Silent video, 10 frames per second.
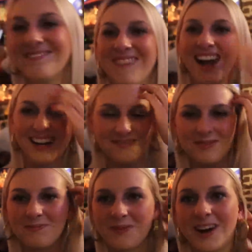My name's
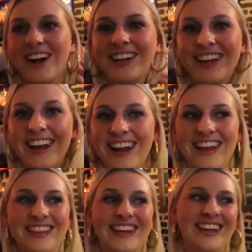Brooke, and I
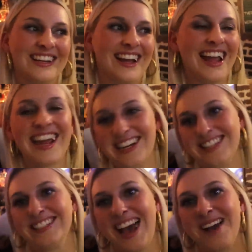think Anna
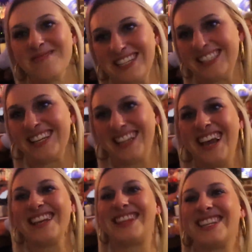Dabney's going to get
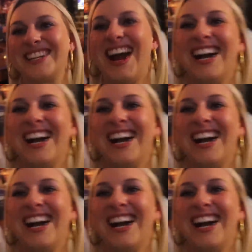the drunkest.